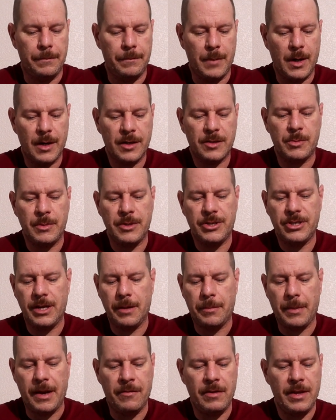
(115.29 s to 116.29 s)

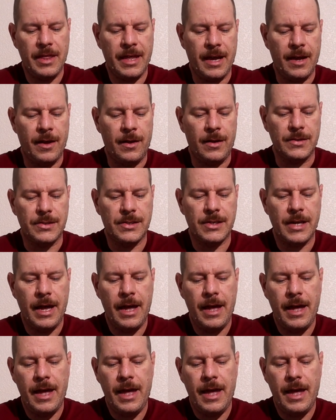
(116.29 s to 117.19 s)
marksmanship, everything else